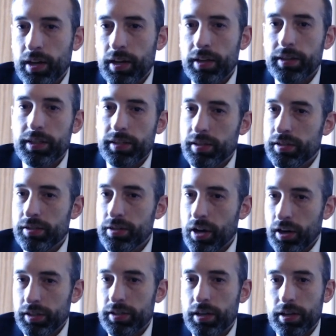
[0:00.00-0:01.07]
This is
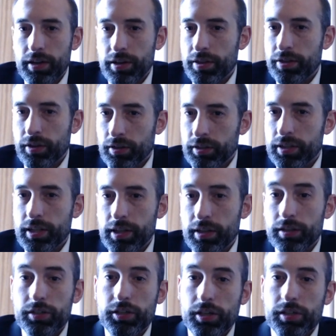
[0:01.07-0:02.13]
not an authority
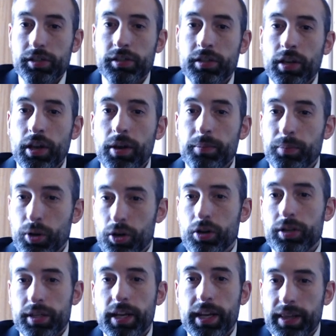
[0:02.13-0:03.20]
that's just
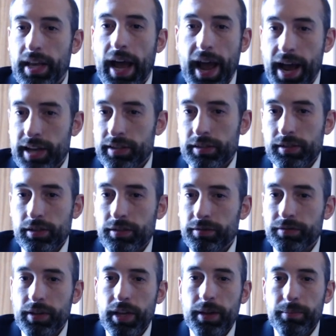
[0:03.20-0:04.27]
put in the hands of
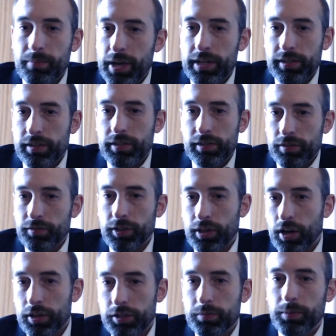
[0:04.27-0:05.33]
ministers of the
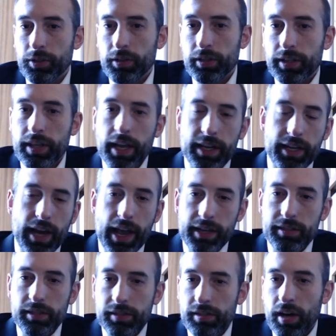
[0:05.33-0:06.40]
gospel that they can
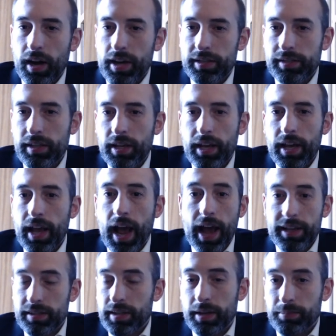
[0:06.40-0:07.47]
exercise
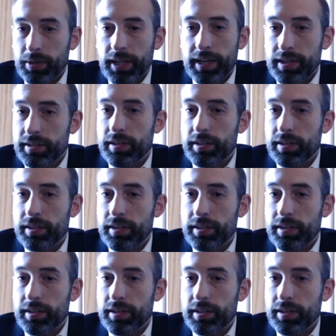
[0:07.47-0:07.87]
as they please.